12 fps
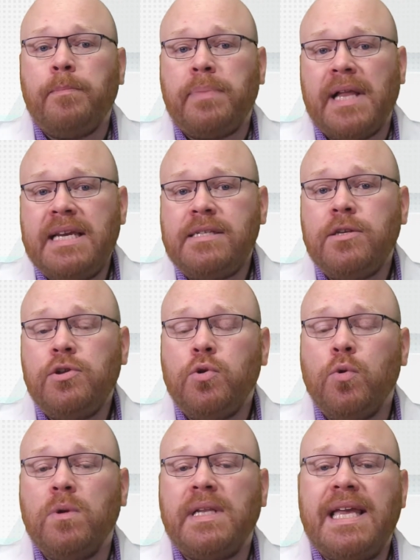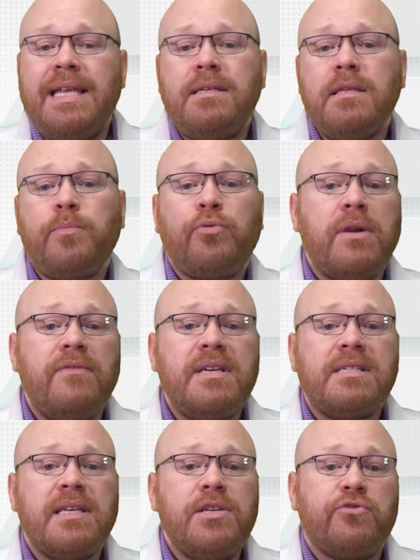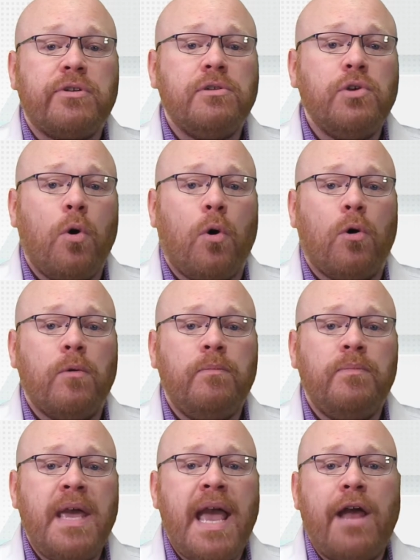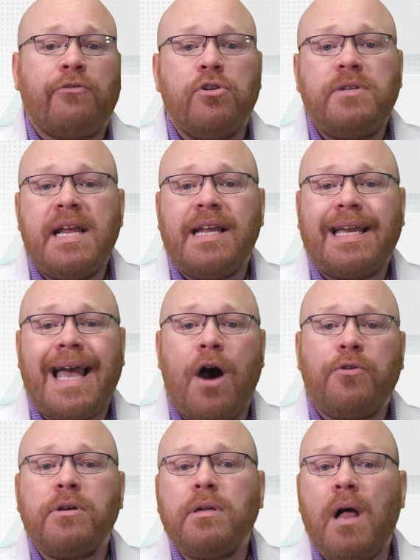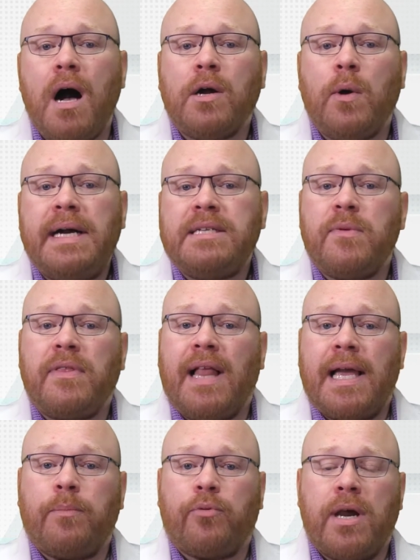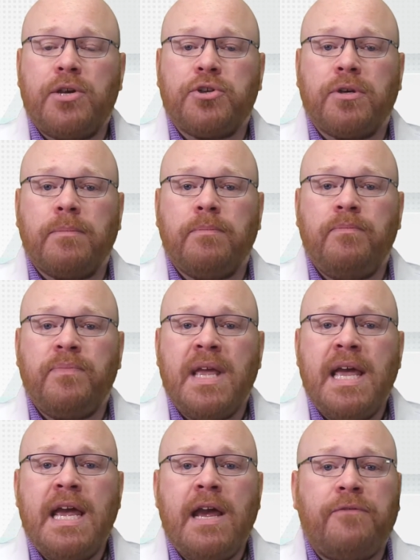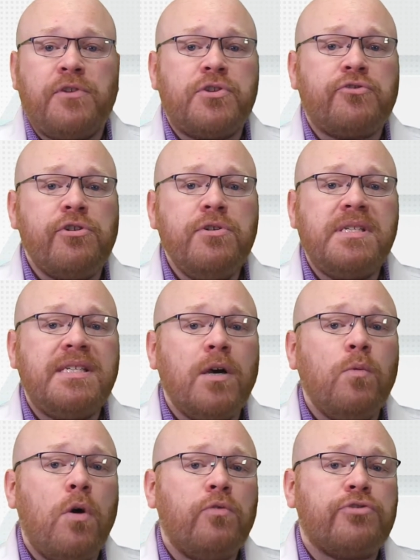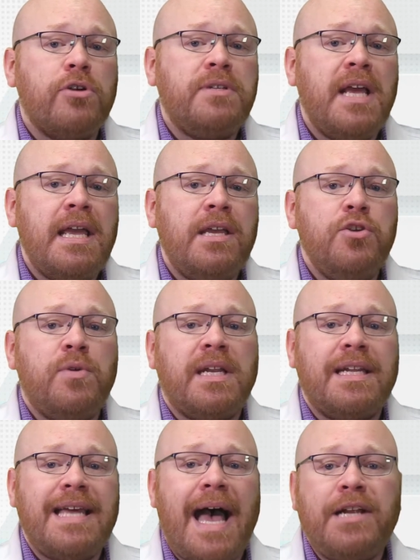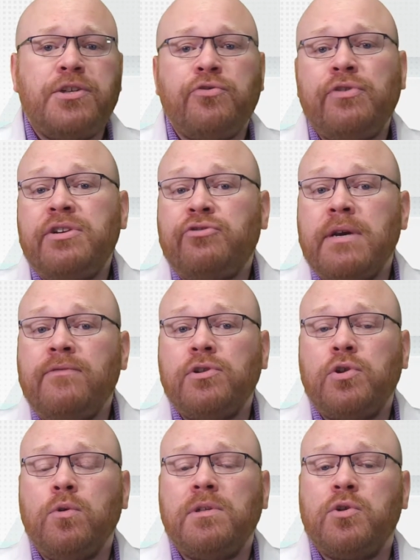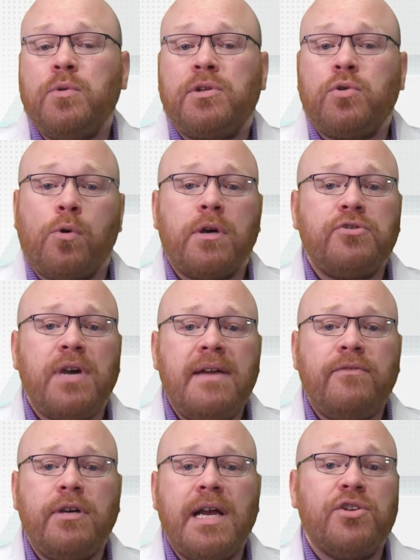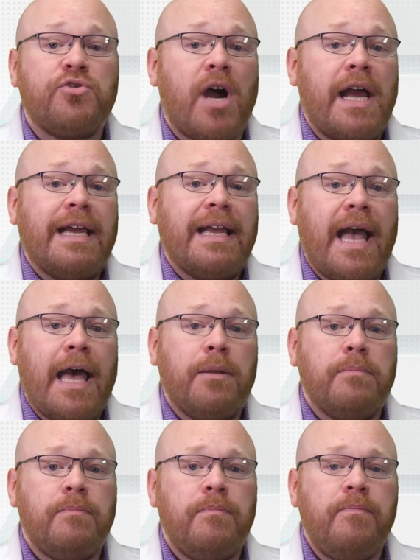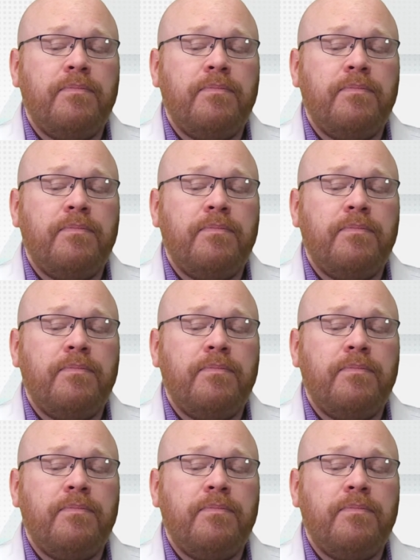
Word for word: Place the tool into the previously drilled hole and rotate it counterclockwise with light pressure. If the screw still won't rotate, you can attach the retrieval tool to a torque driver and try again.